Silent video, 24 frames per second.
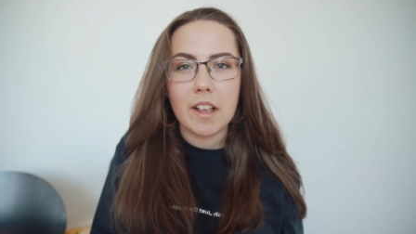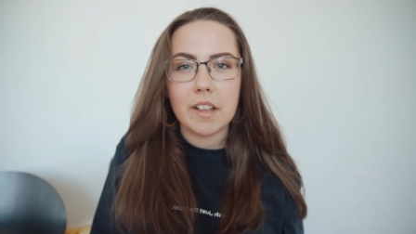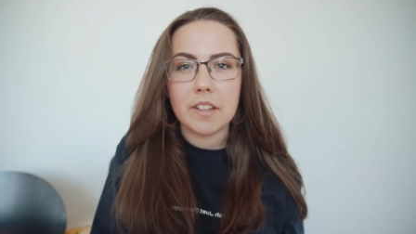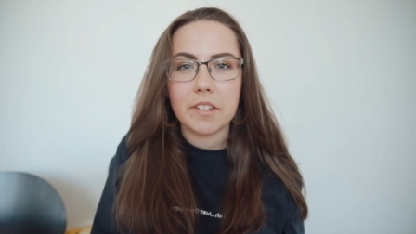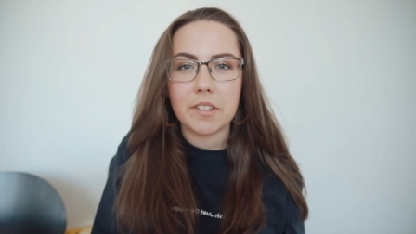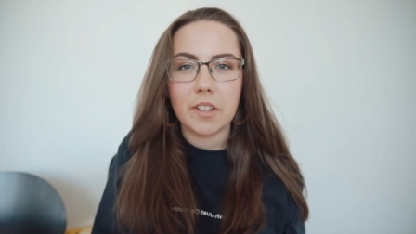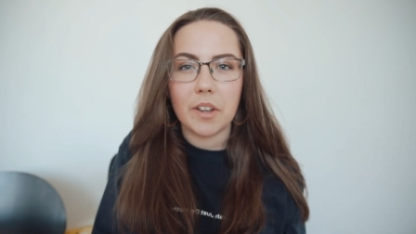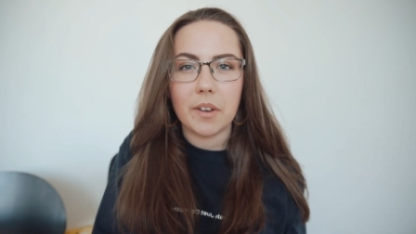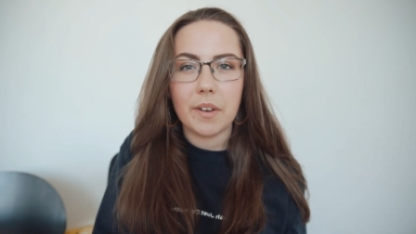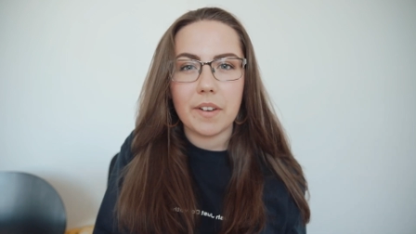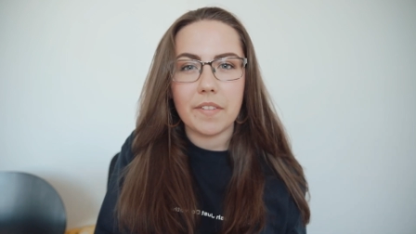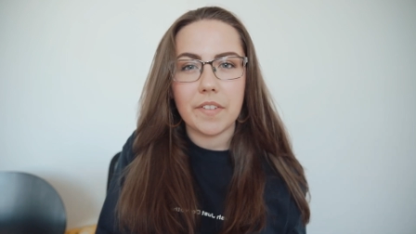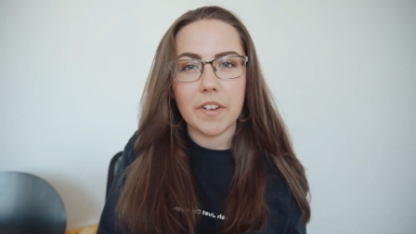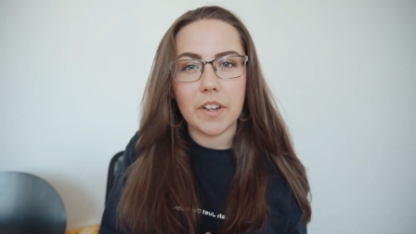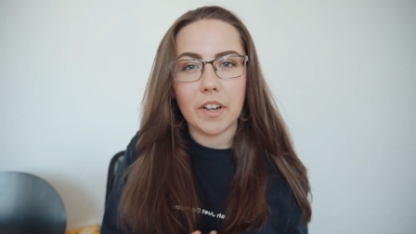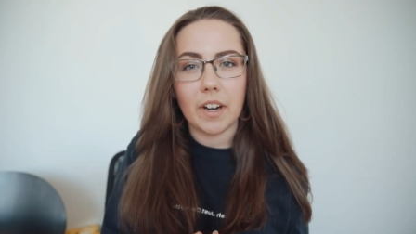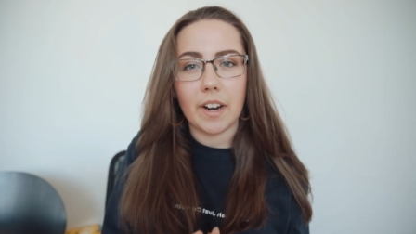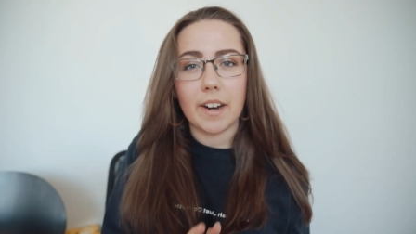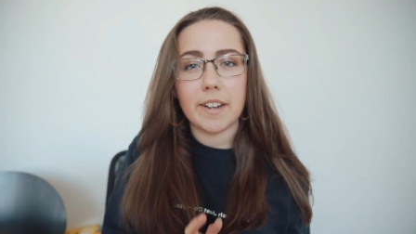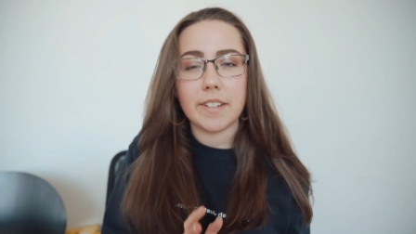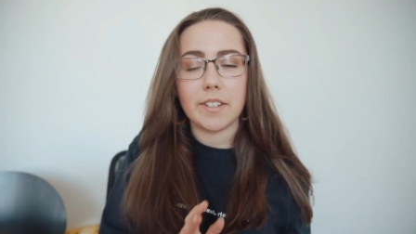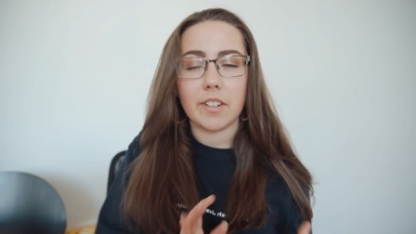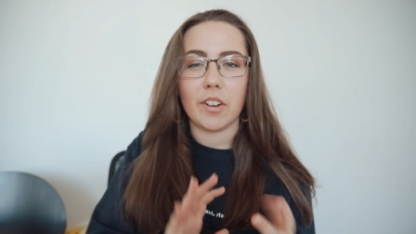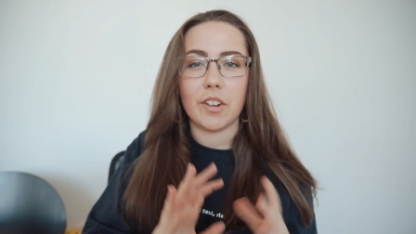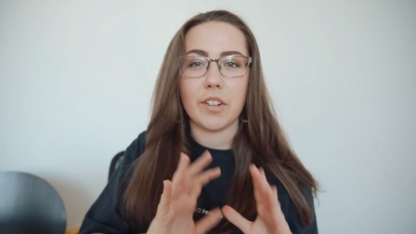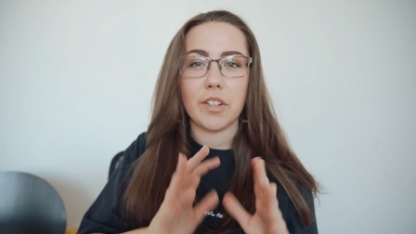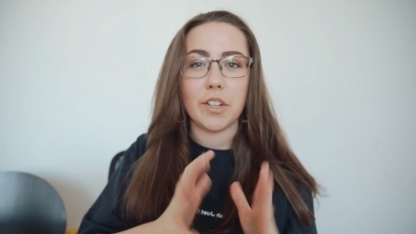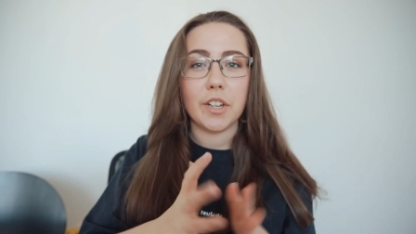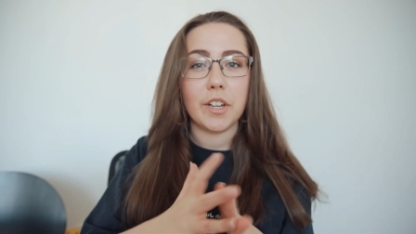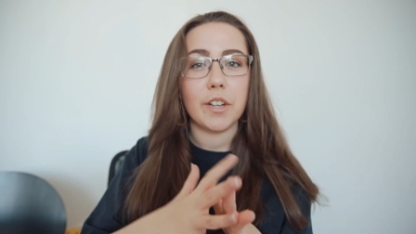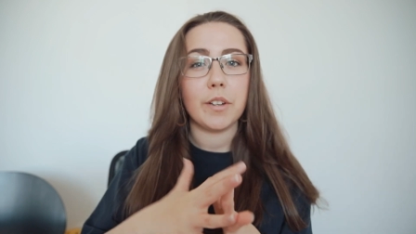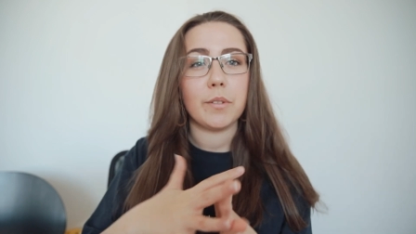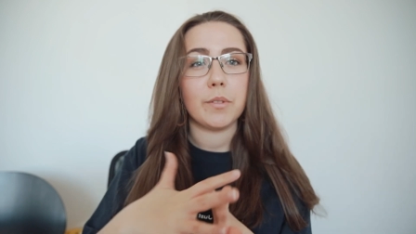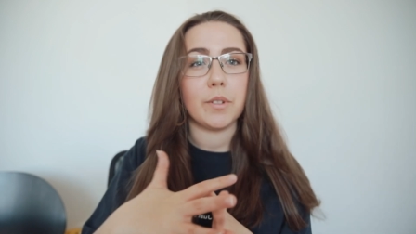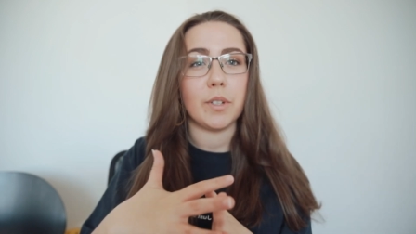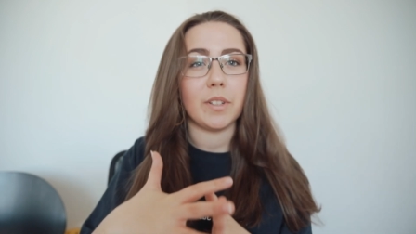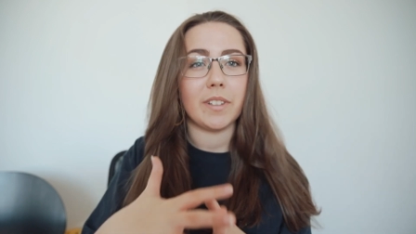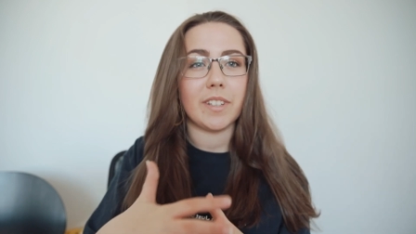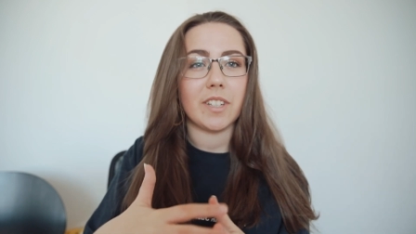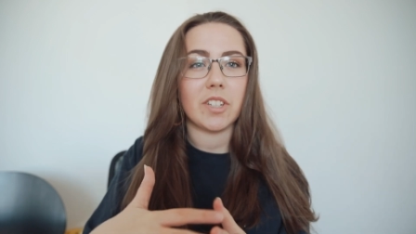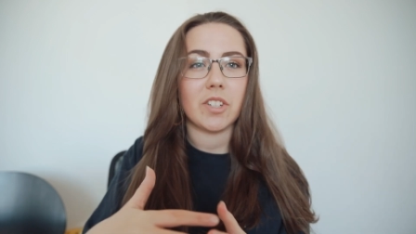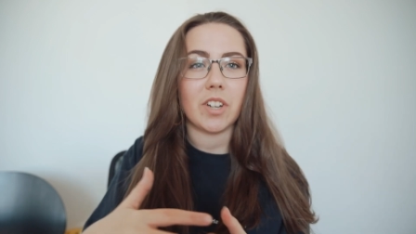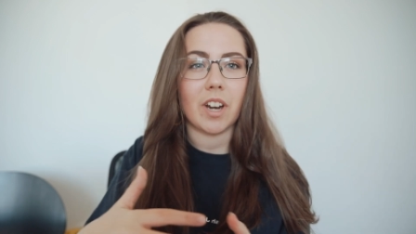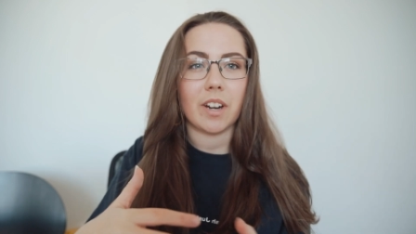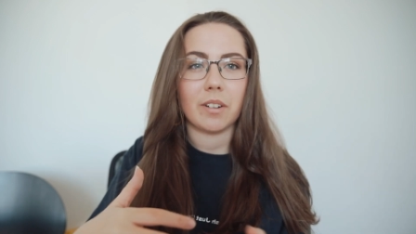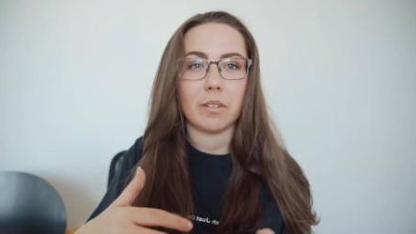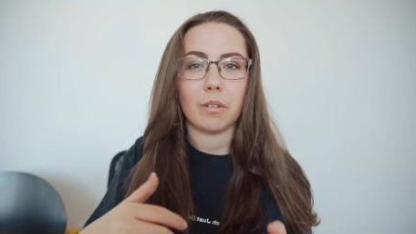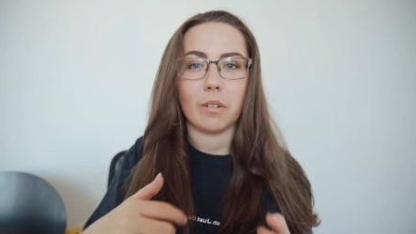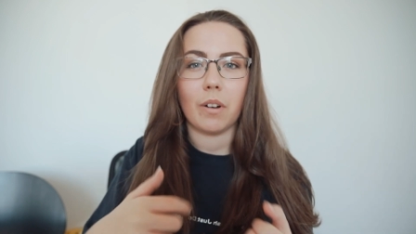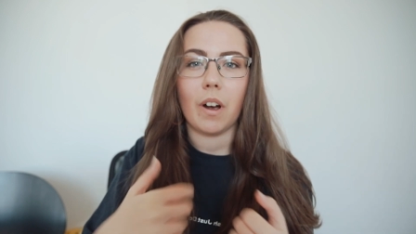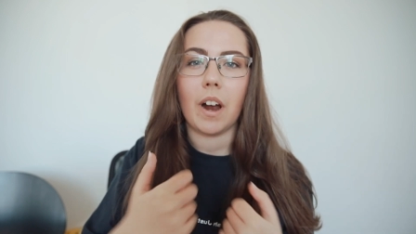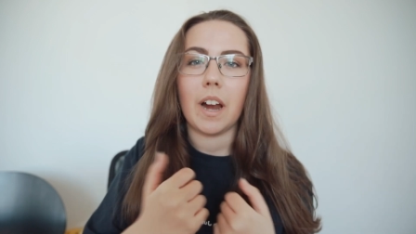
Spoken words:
So if you guys are new to this channel,